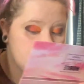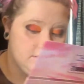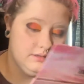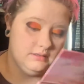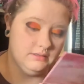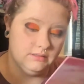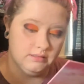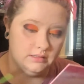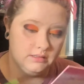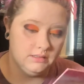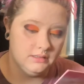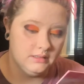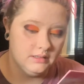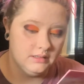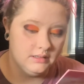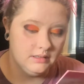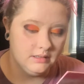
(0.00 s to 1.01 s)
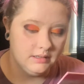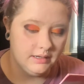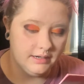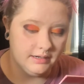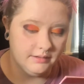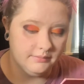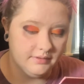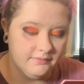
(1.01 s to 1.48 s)
god,
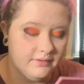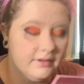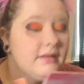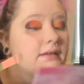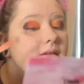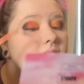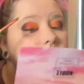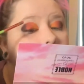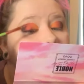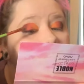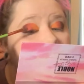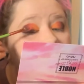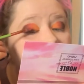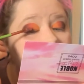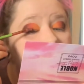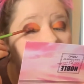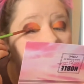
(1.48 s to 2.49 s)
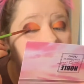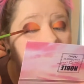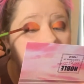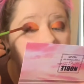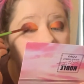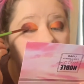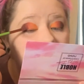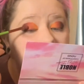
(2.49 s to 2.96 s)
hair on my face.
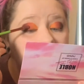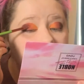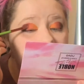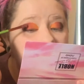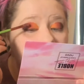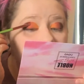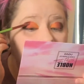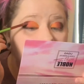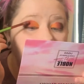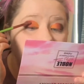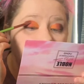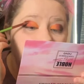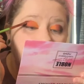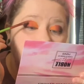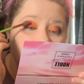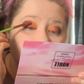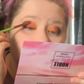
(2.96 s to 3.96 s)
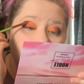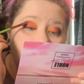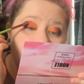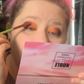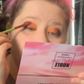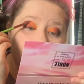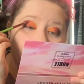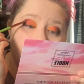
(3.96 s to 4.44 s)
And just make sure
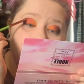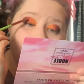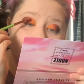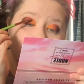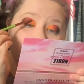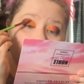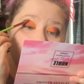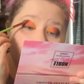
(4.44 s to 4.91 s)
that black is